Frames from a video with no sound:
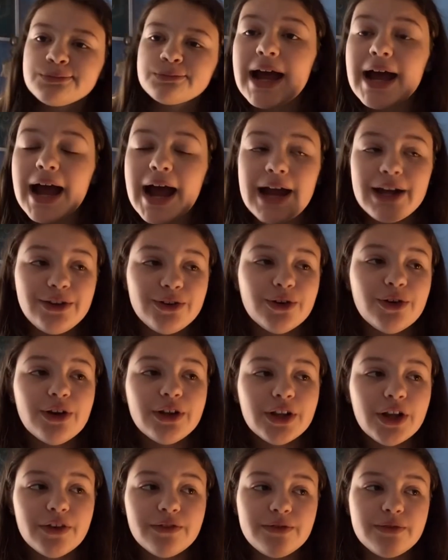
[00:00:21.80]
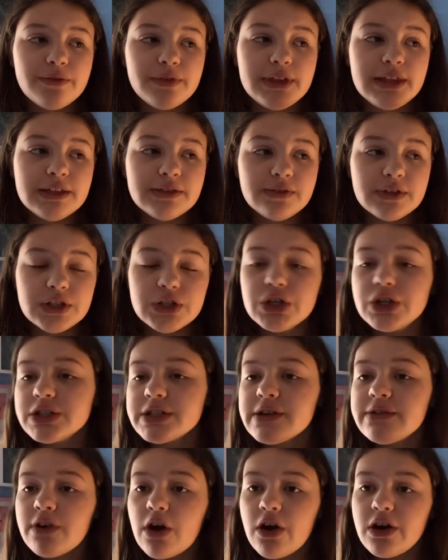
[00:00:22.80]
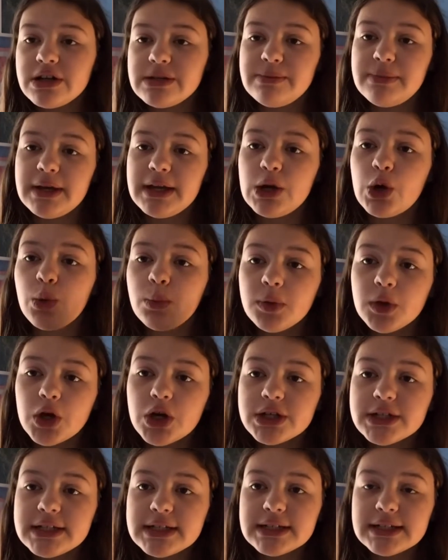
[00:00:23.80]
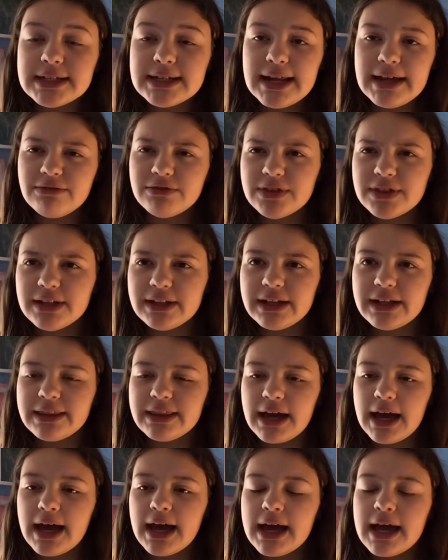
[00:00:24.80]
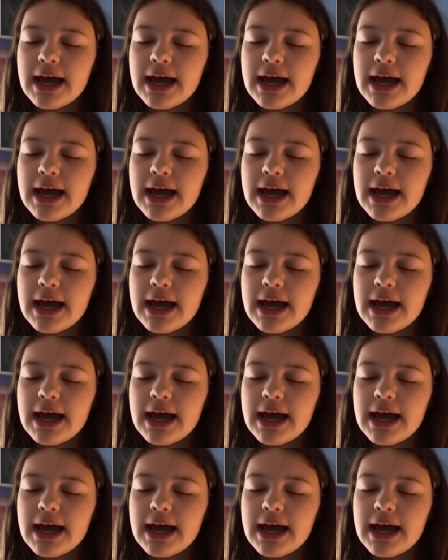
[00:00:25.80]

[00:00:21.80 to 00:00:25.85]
I know a lot of these videos have already been uploaded and everything like that.